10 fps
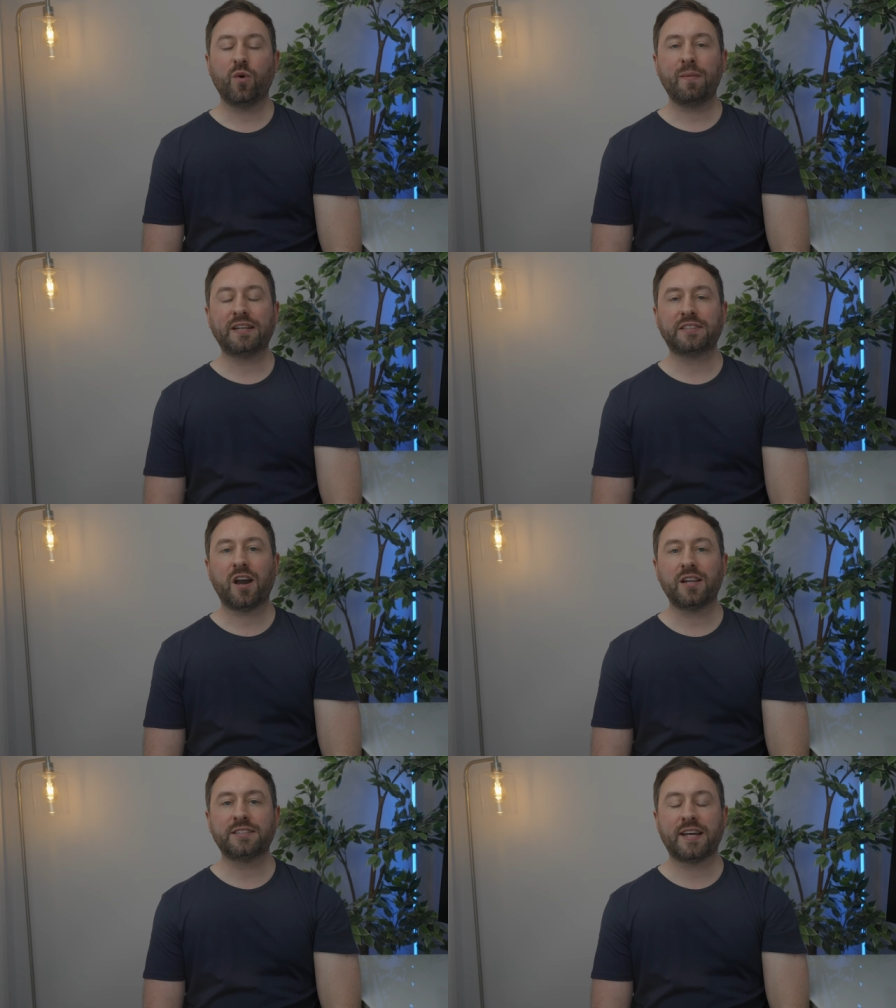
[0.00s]
What makes
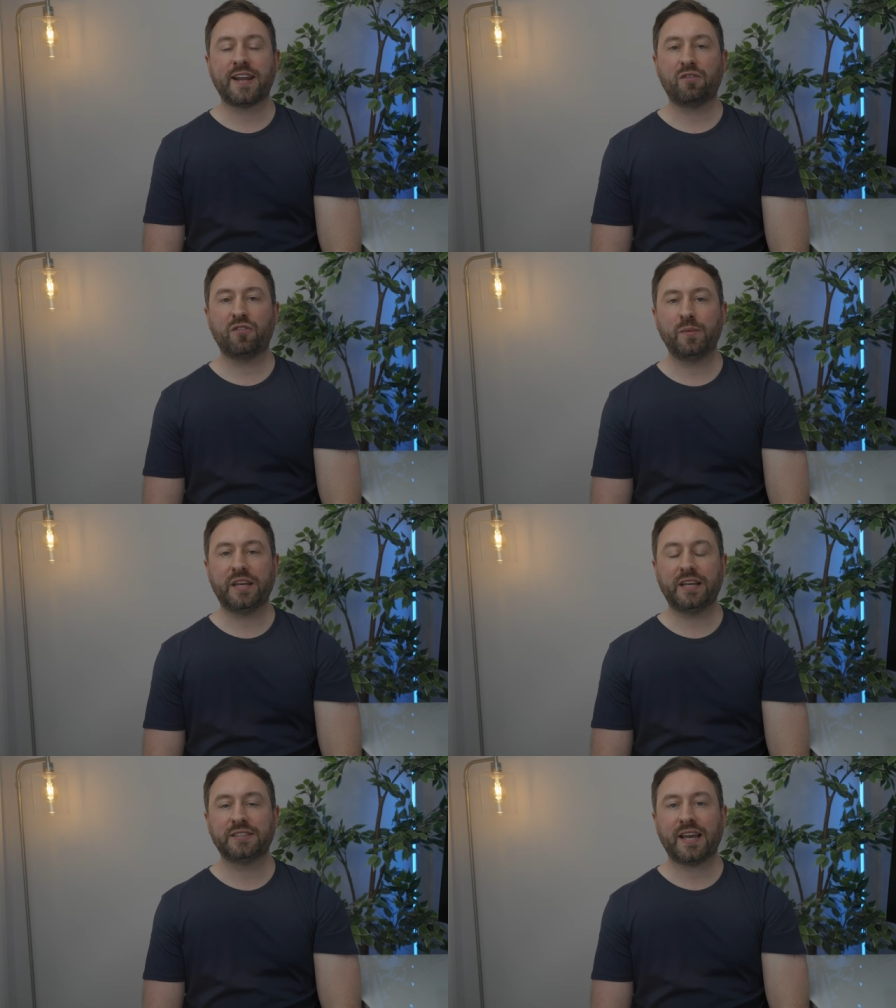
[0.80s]
Gala stand out for
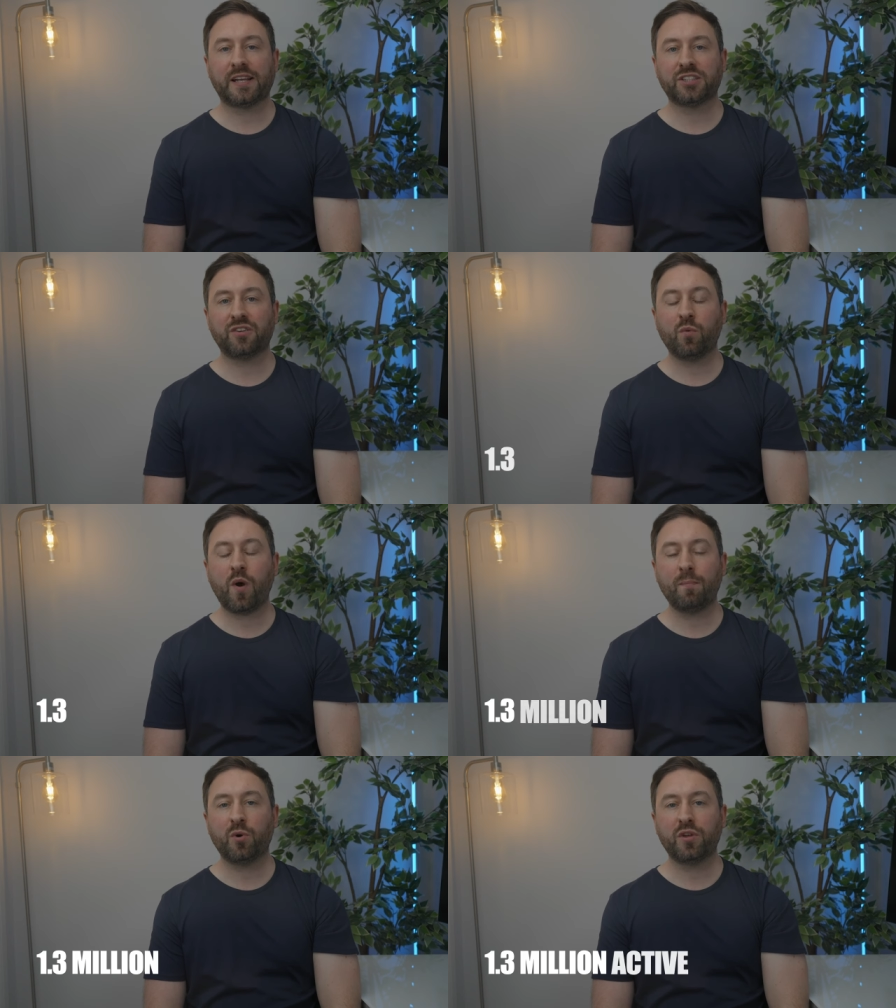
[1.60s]
me is it has over
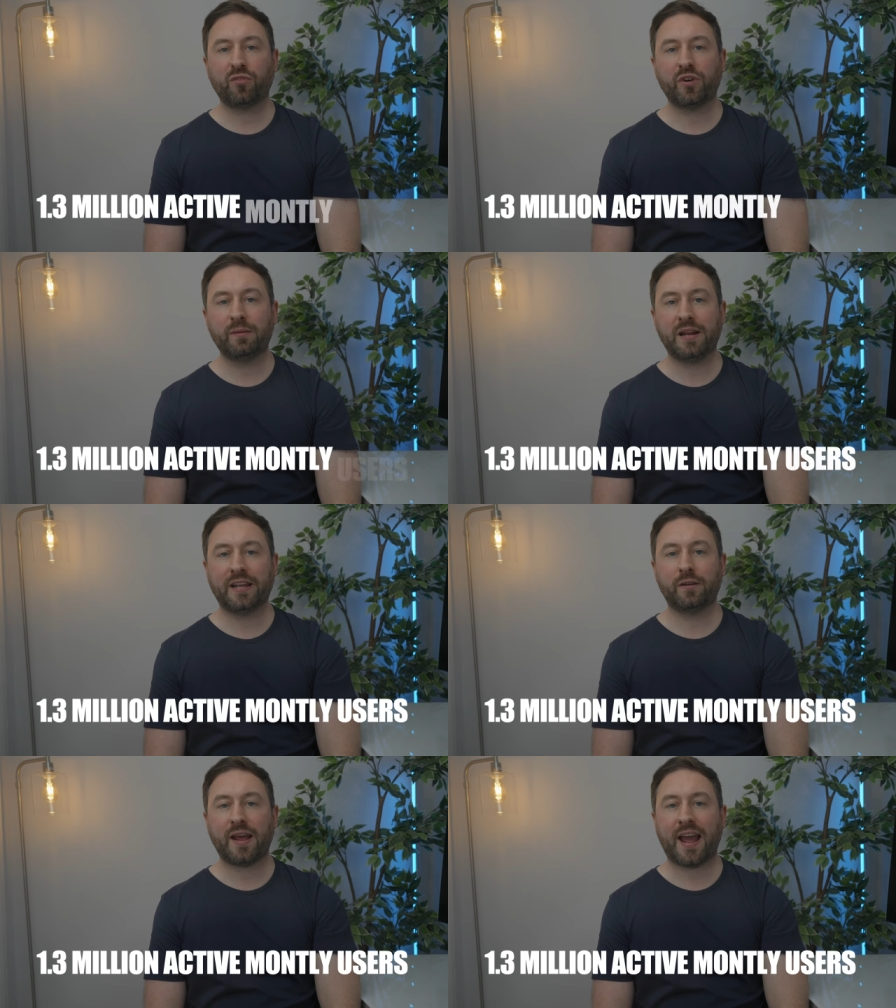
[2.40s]
1.3
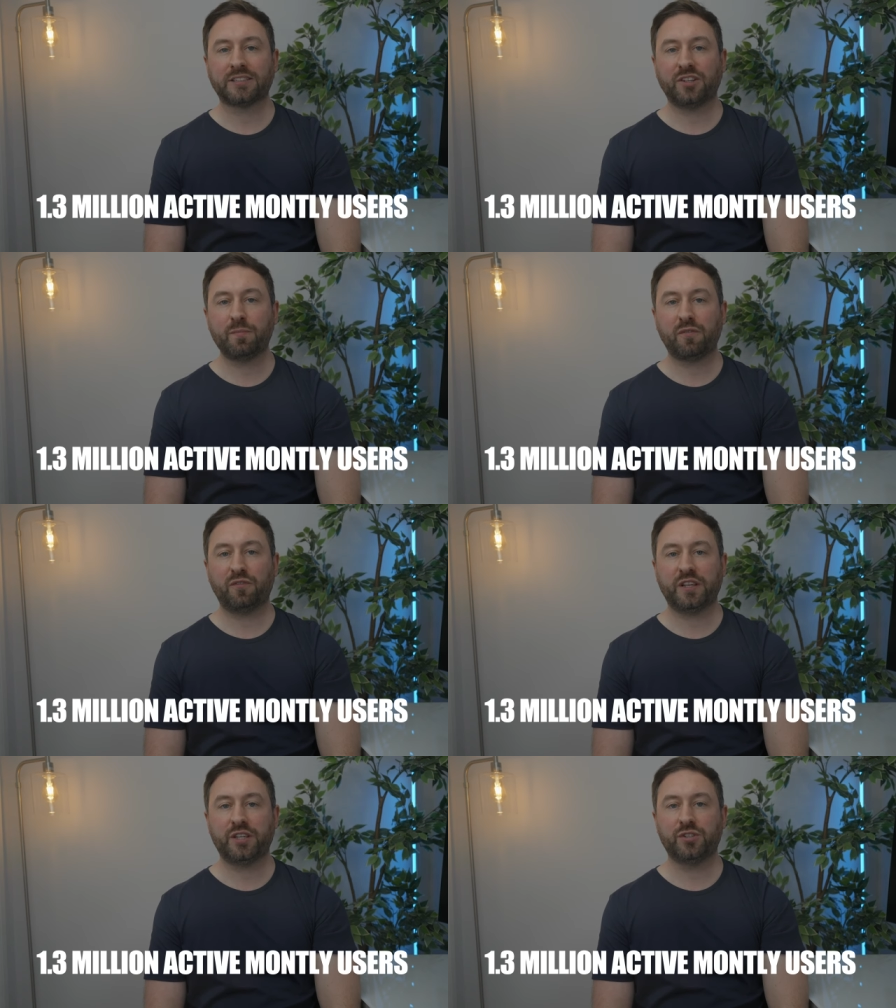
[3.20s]
million active
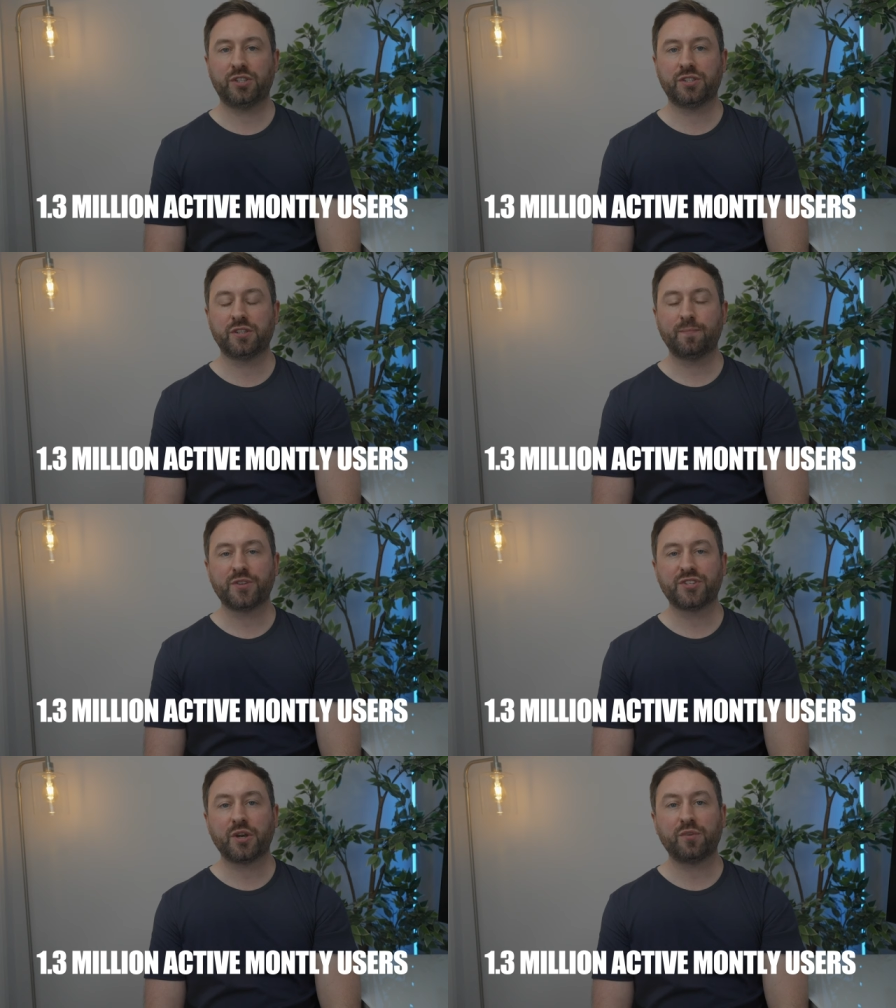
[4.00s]
monthly users,
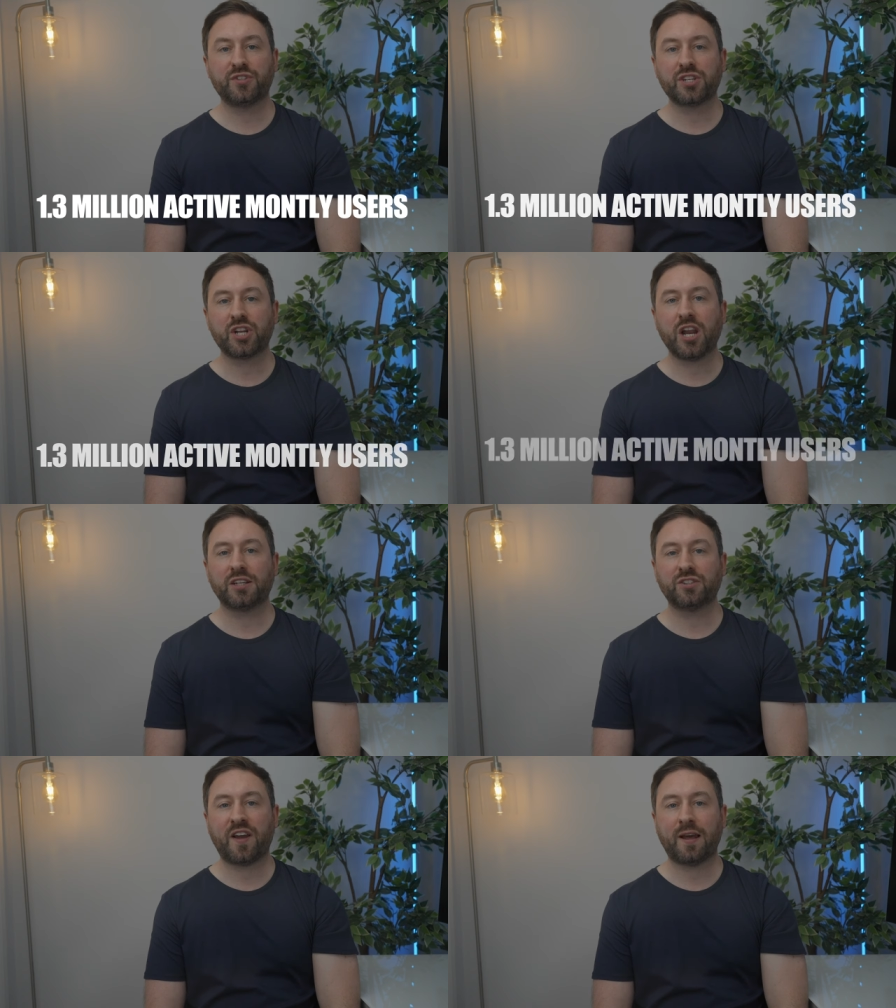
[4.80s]
so with such a
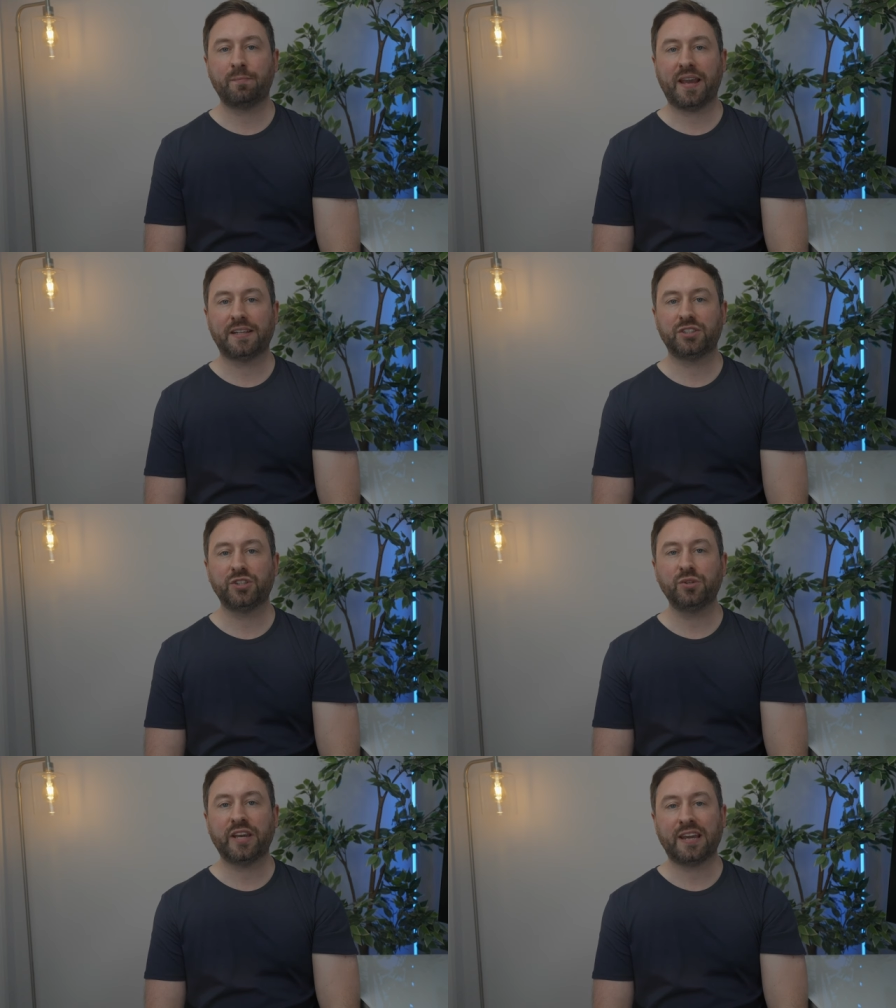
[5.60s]
large fan base,
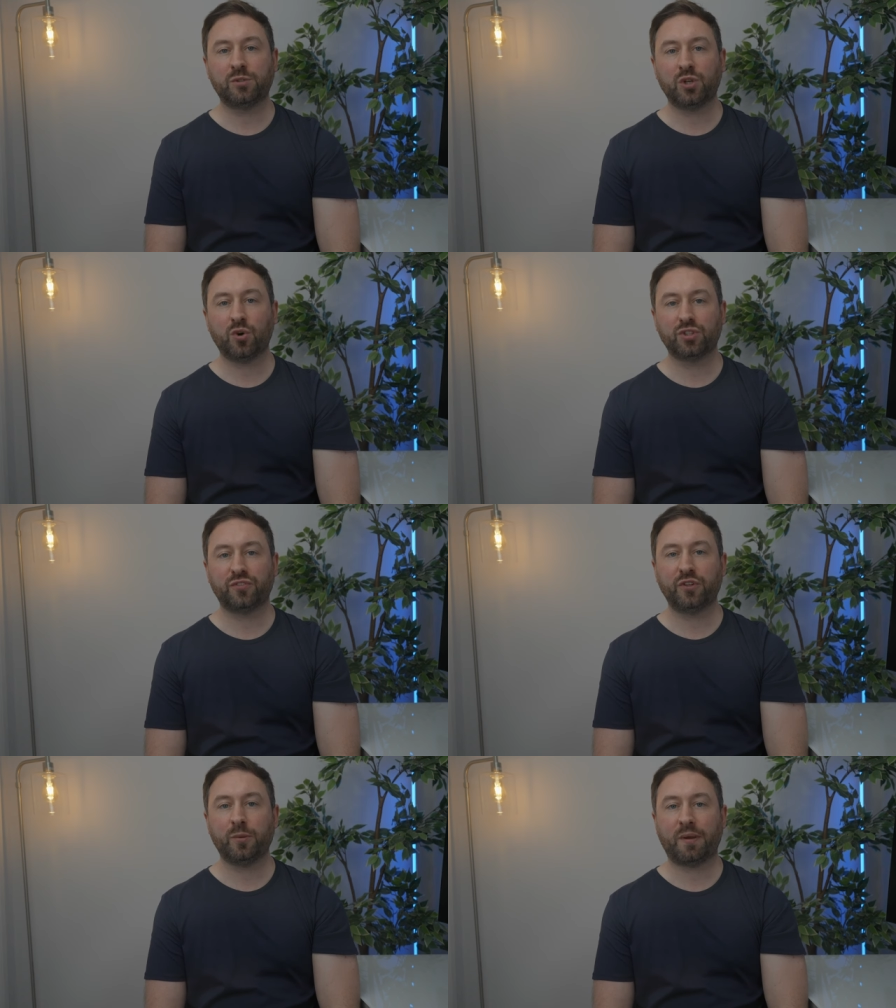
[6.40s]
new games launched
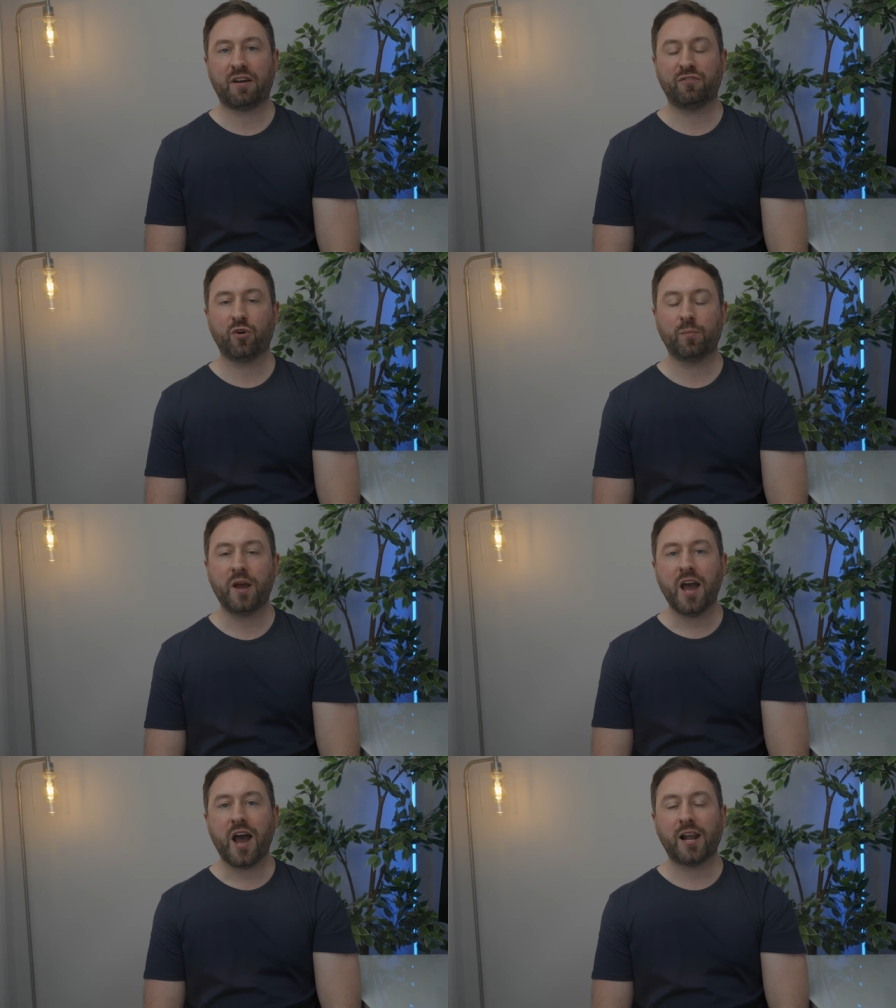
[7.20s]
through the platform
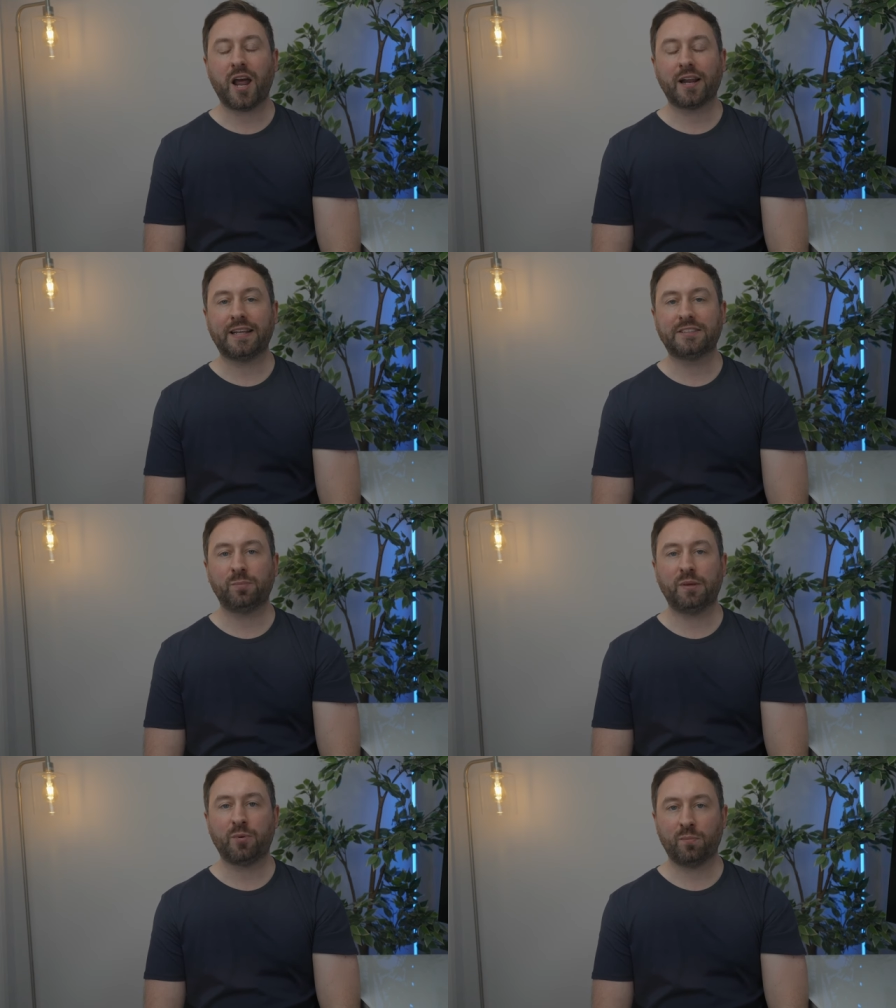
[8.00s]
are likely to
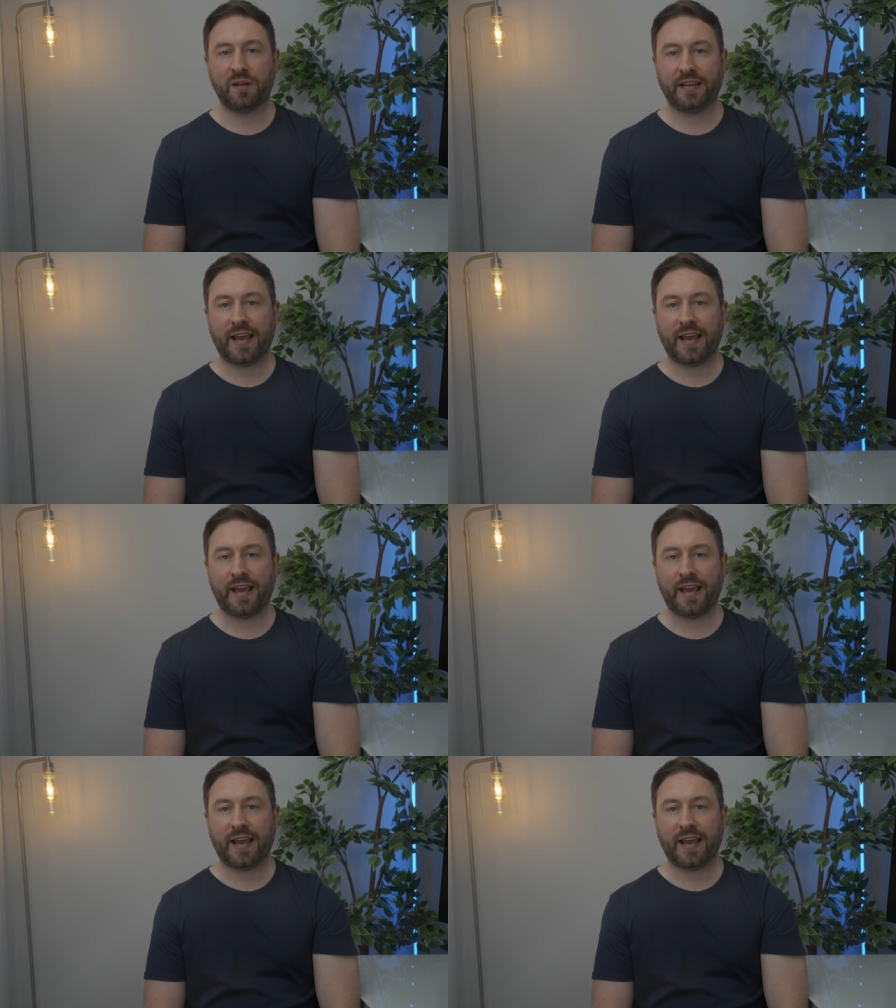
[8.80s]
be popular